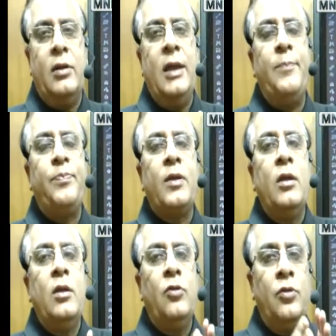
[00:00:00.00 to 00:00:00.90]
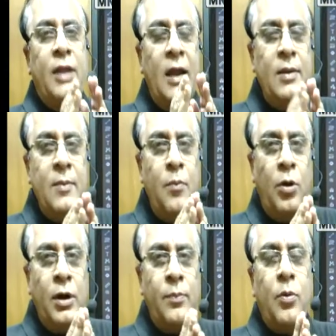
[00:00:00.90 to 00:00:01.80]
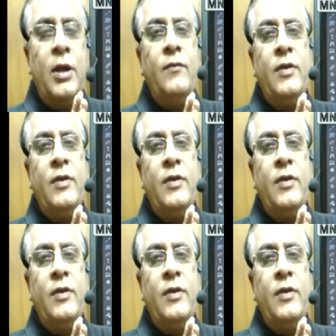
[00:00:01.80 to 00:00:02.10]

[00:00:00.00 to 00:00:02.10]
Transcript: Okay, so that important point